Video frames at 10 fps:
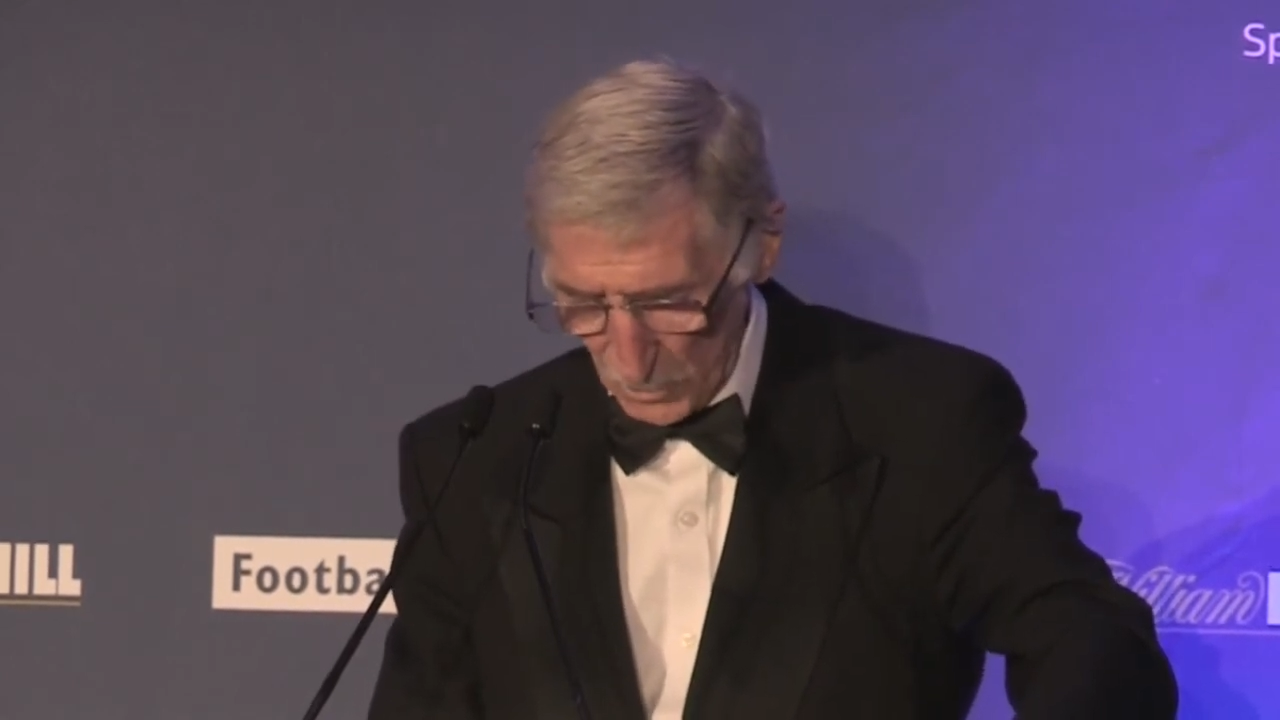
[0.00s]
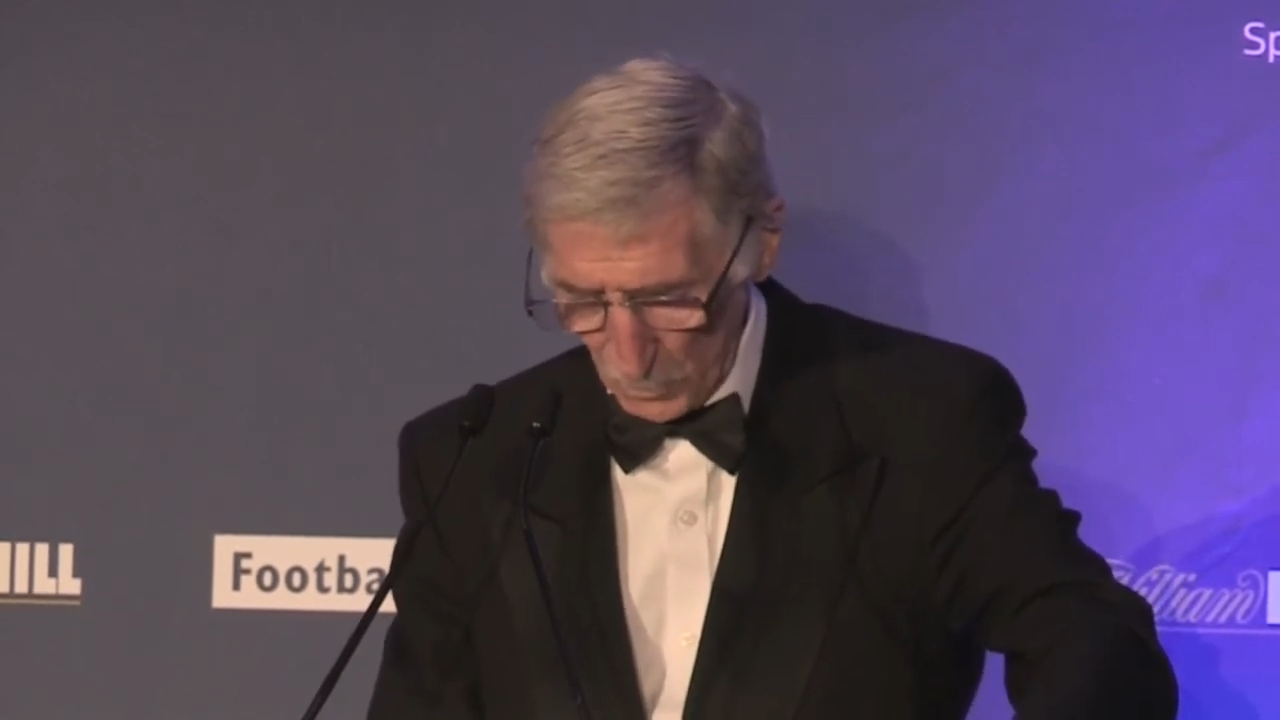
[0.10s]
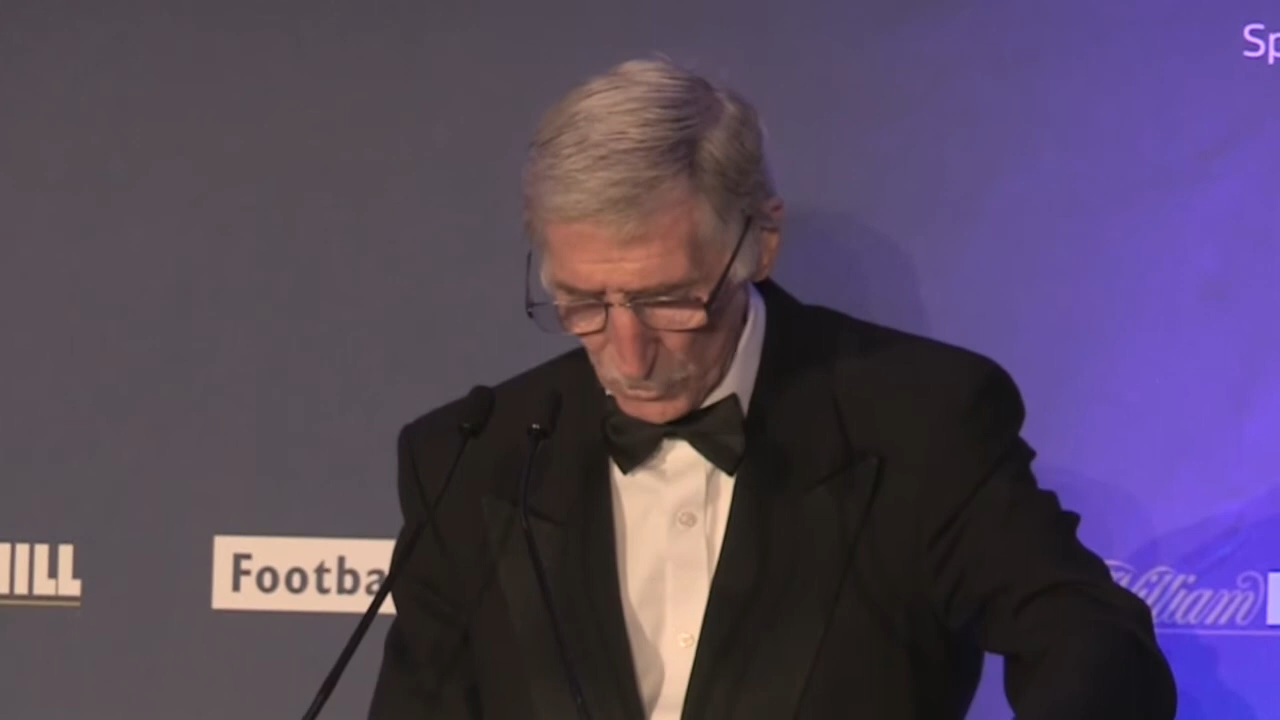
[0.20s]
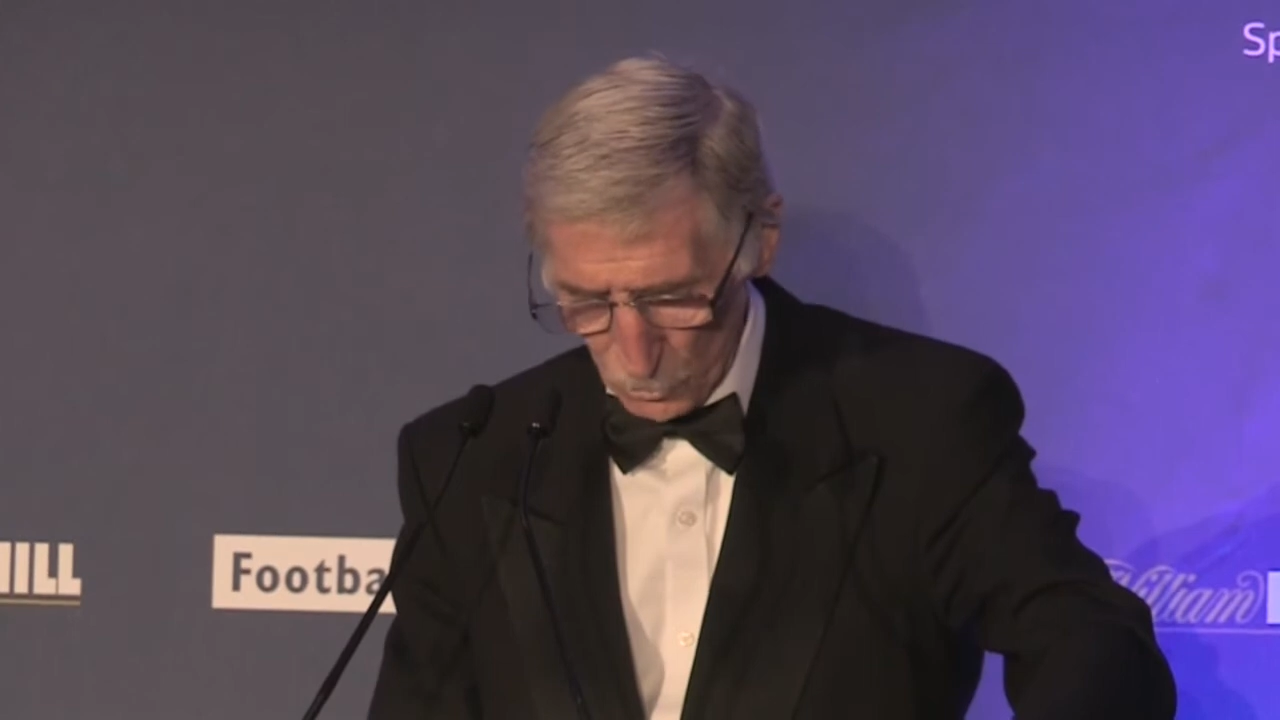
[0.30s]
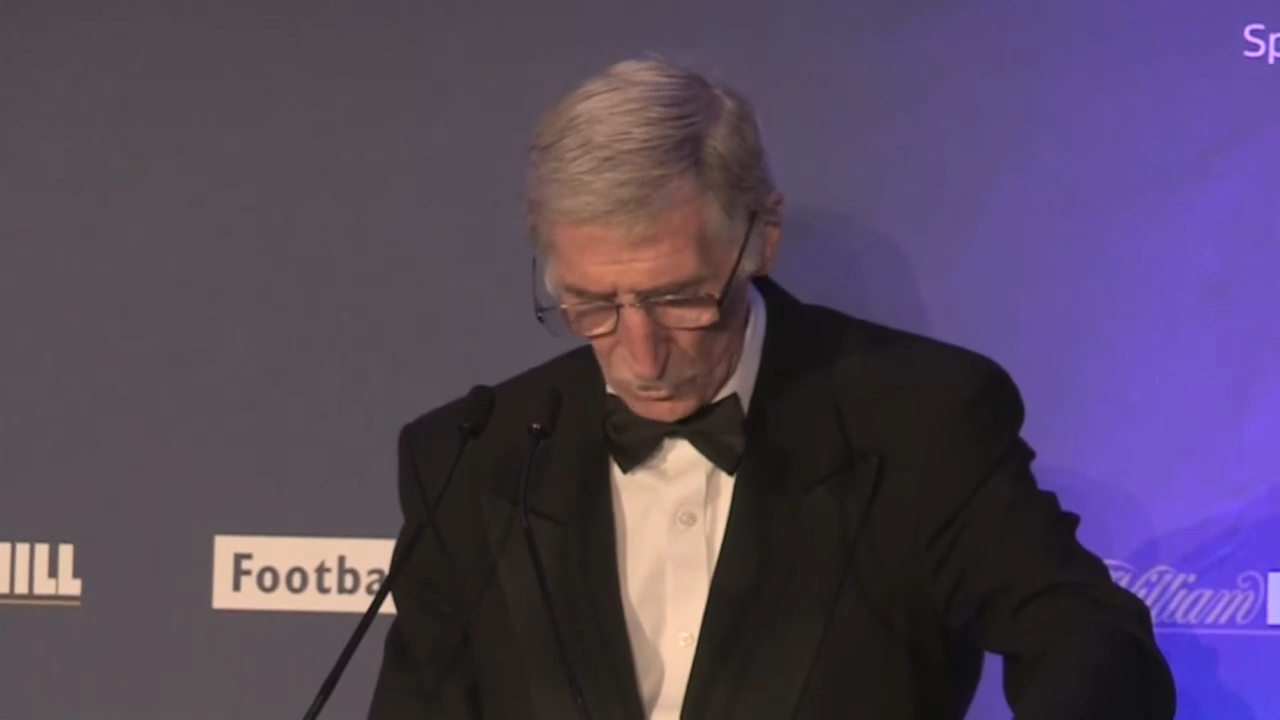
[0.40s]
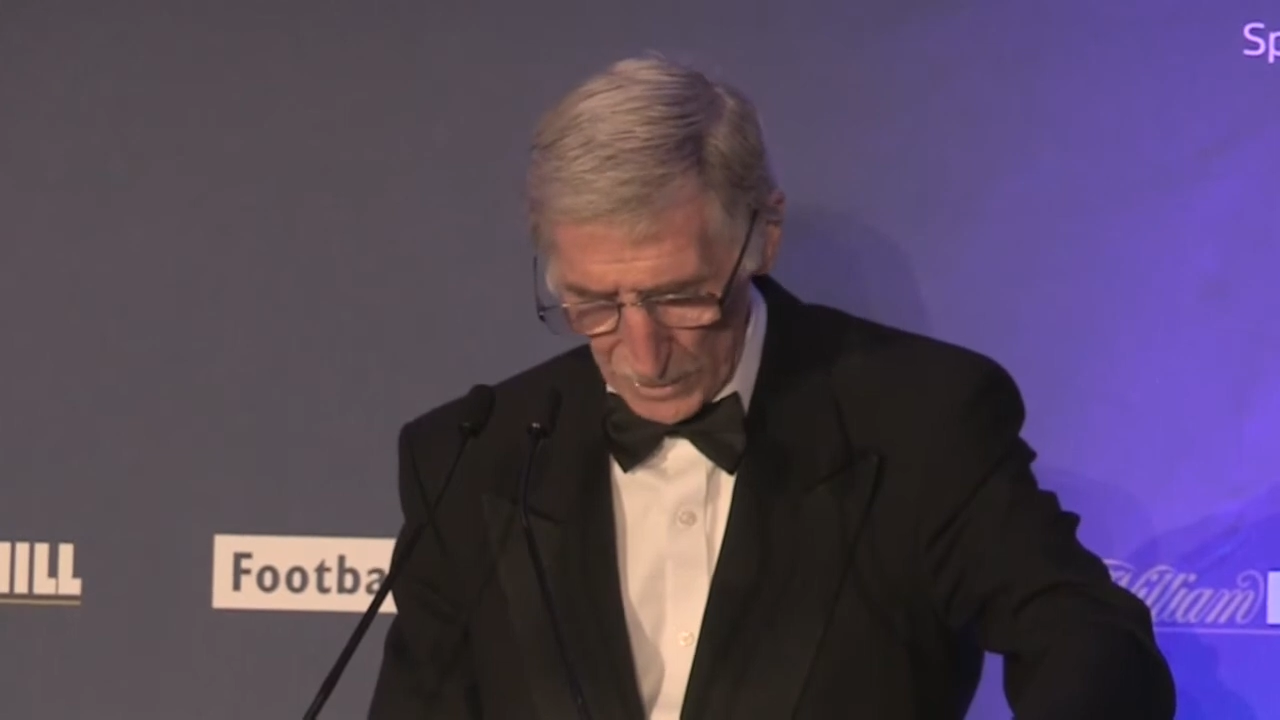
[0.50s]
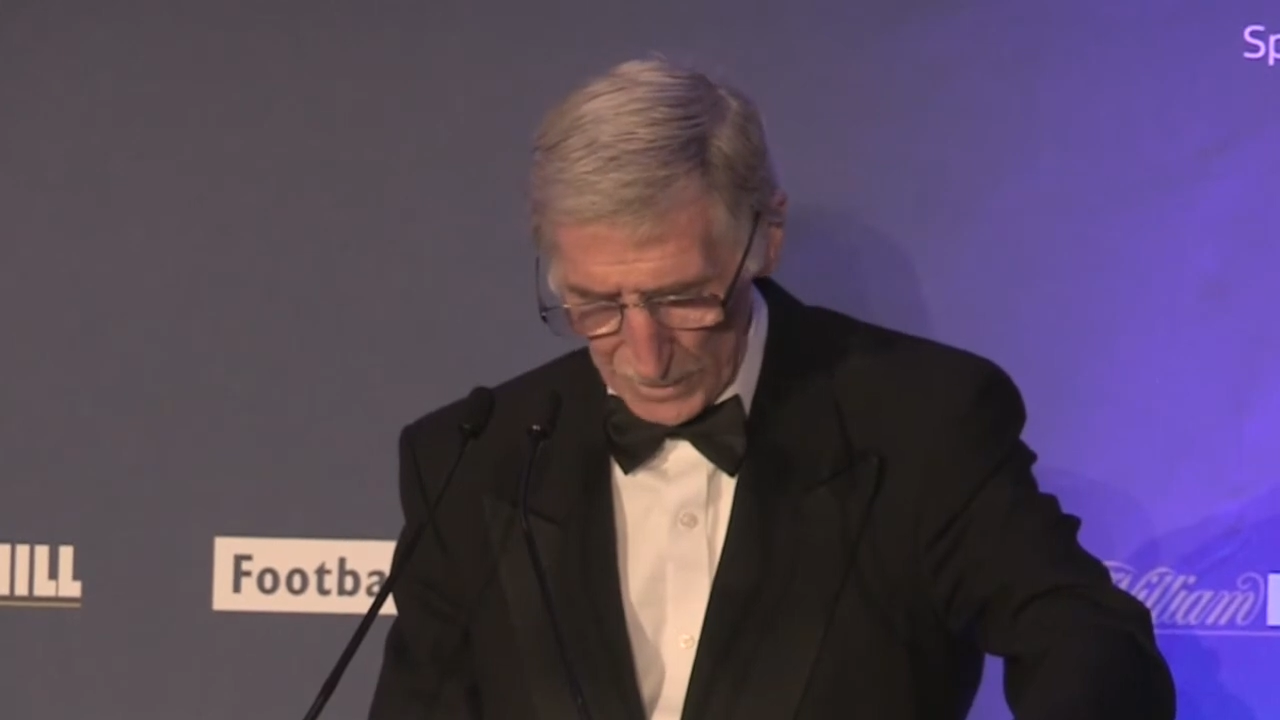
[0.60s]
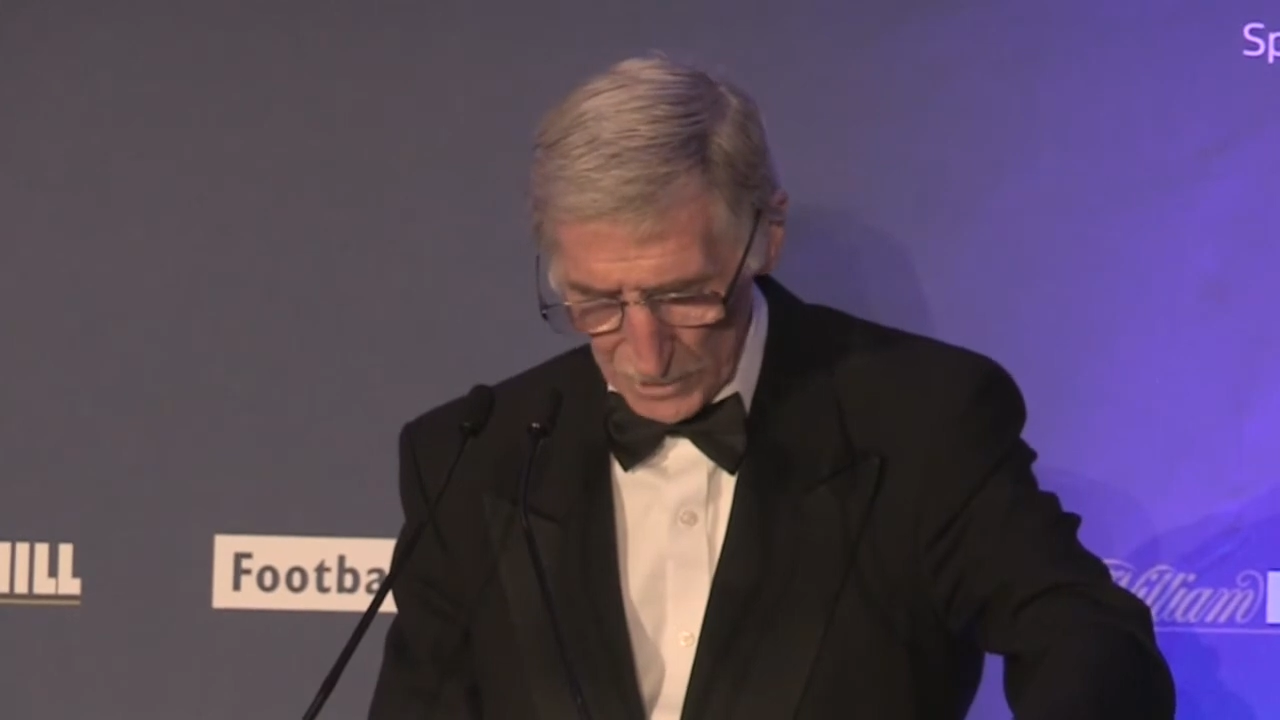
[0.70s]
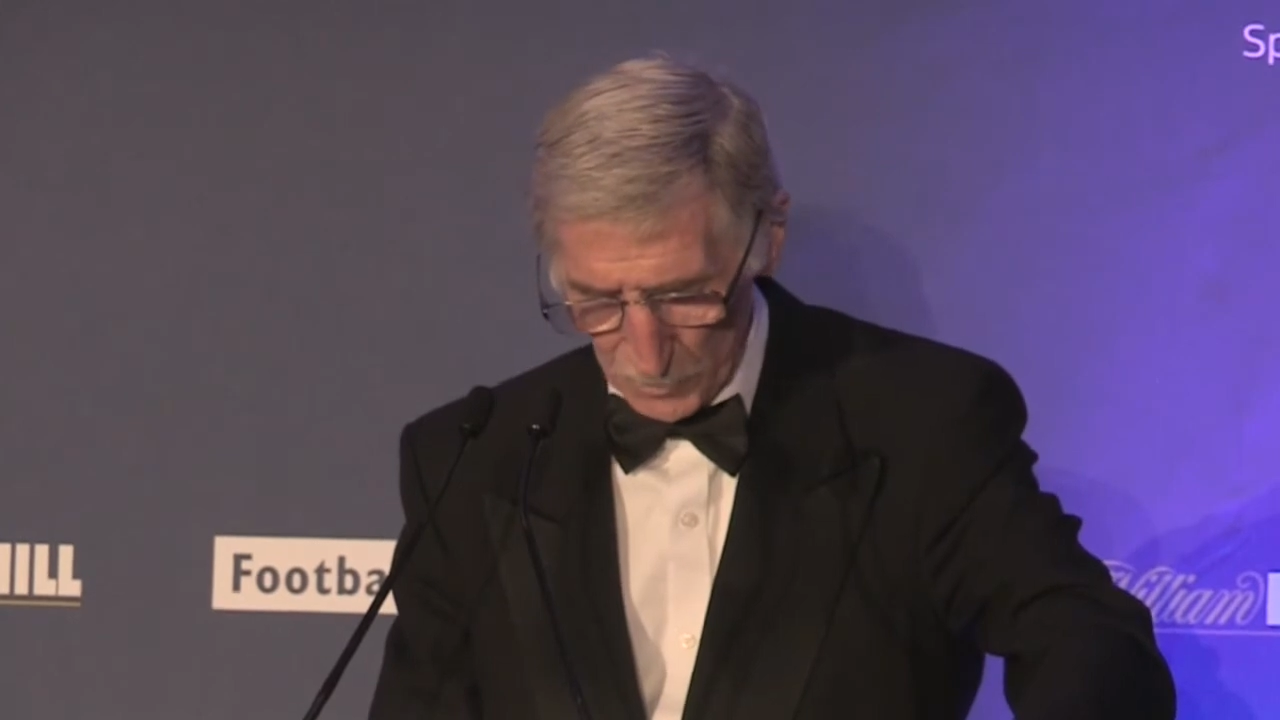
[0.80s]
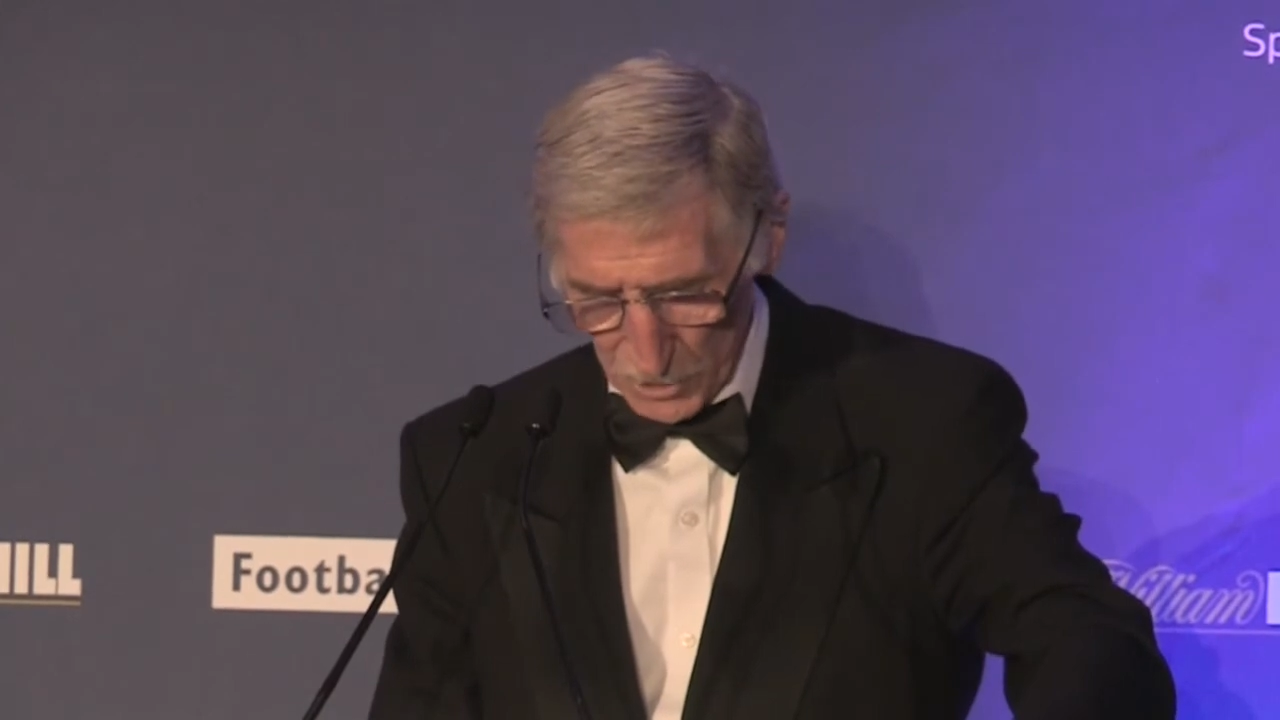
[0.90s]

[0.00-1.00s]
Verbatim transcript: We were drawn against